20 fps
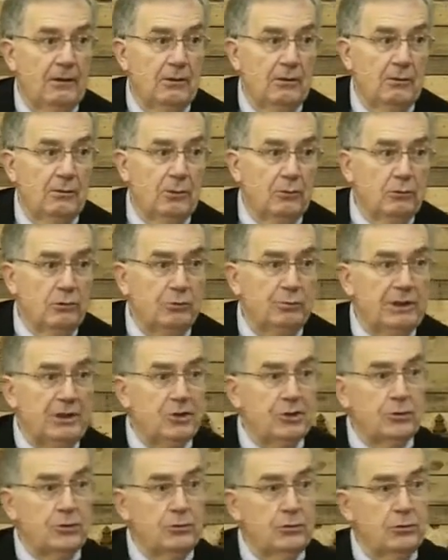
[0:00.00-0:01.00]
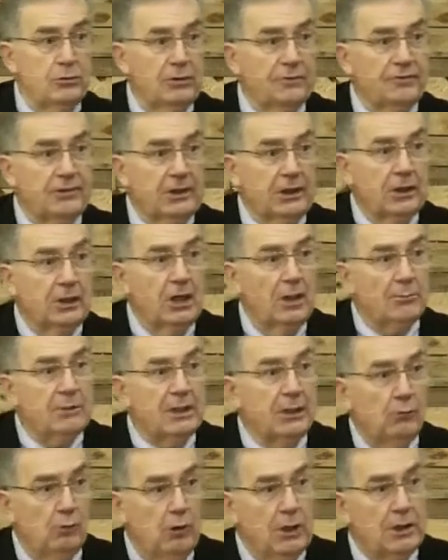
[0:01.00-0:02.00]
what would be true of the
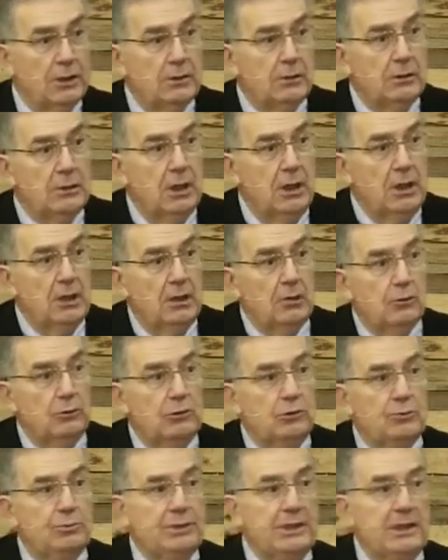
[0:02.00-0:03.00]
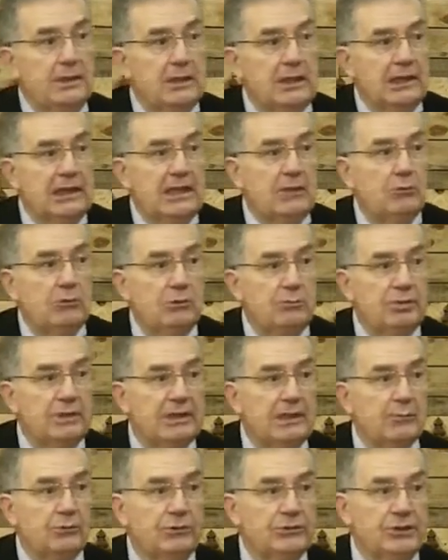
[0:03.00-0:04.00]
coming one would be that he would be
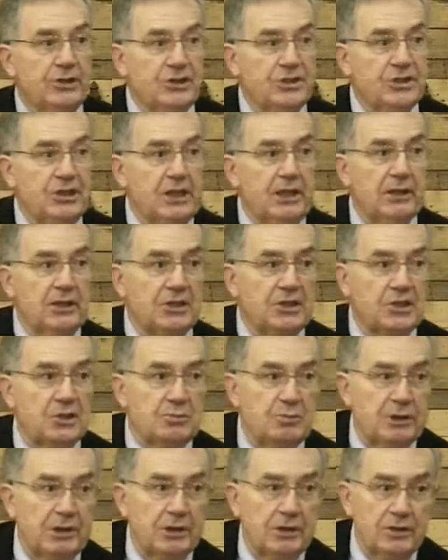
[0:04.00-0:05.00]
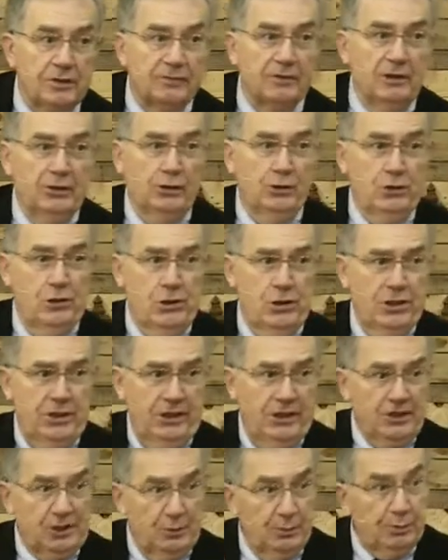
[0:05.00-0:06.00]
able to say, The Spirit of the Lord
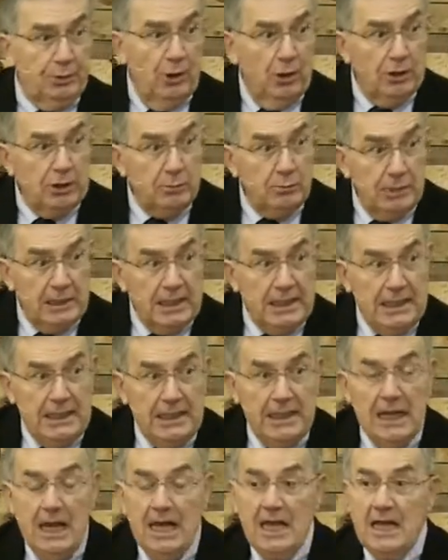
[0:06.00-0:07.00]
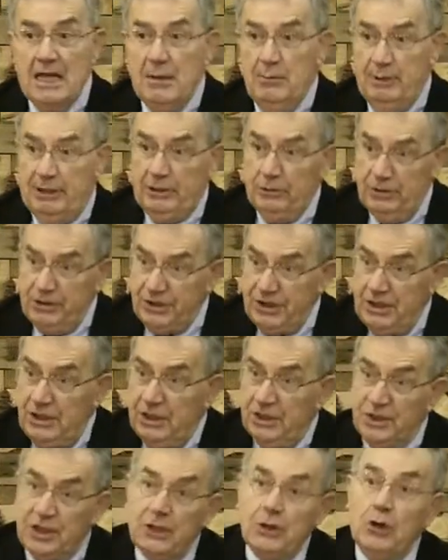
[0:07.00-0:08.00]
is upon me, because he
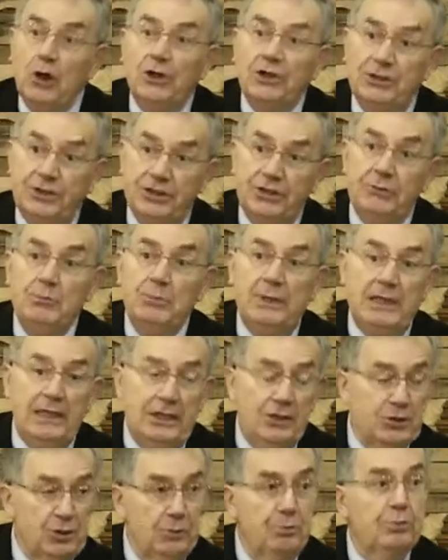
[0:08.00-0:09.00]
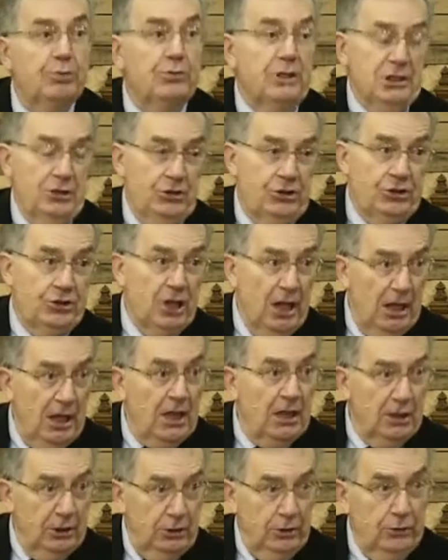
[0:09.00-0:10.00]
has anointed me to preach
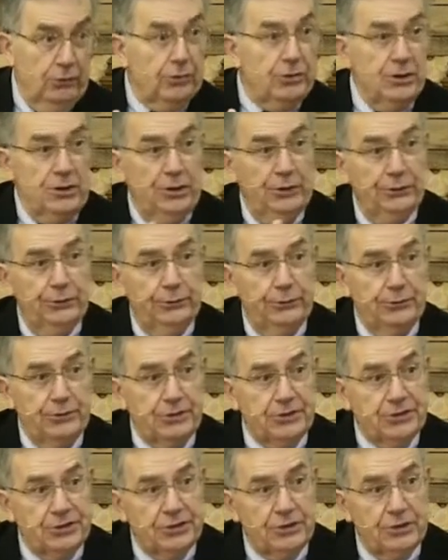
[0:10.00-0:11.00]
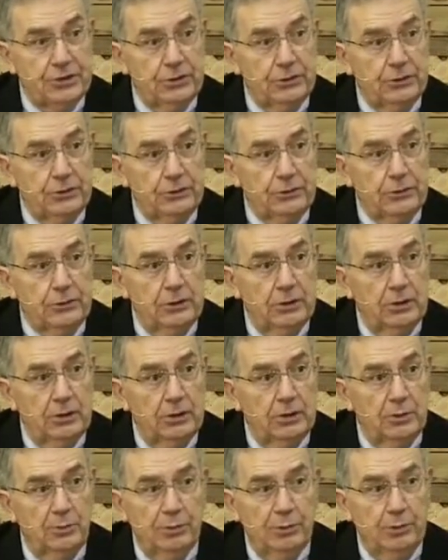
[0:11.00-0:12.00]
good news to
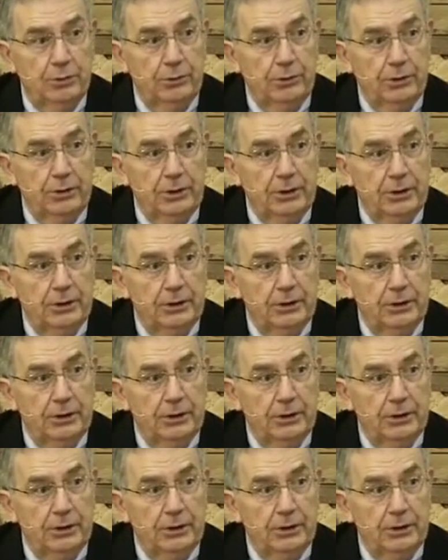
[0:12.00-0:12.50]
the poor.